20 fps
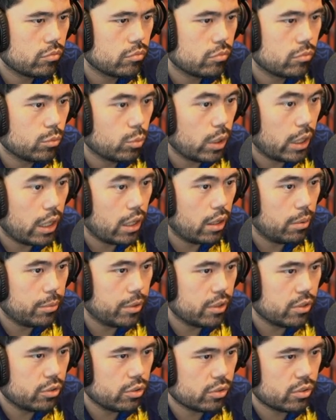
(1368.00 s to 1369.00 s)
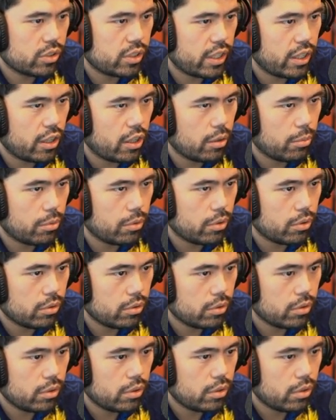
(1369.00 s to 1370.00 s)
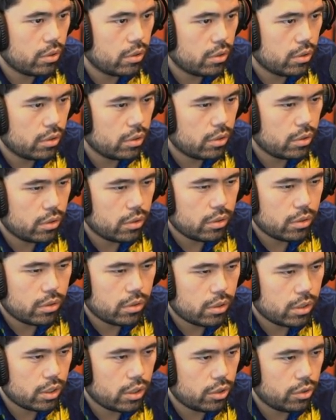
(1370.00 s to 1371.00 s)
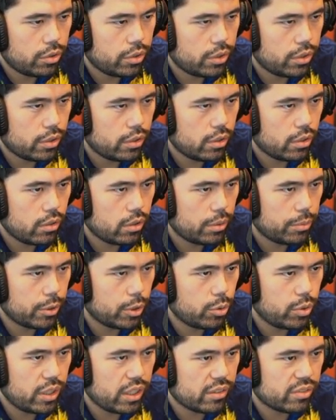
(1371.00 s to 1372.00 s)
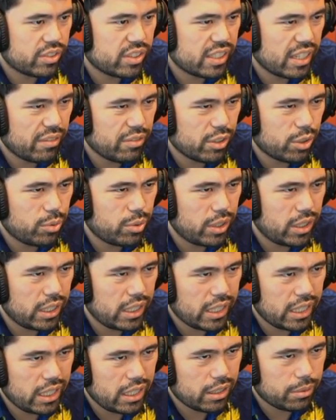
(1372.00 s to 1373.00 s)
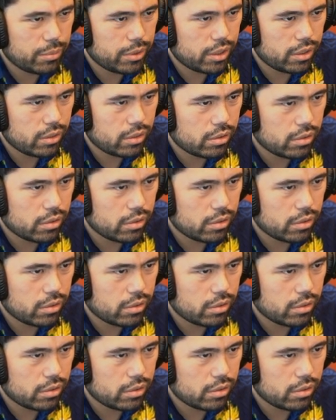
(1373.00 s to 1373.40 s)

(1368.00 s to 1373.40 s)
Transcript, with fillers: Wow, I mean, this looks terrible. I go here. I mean, queen f7, queen e8. I mean,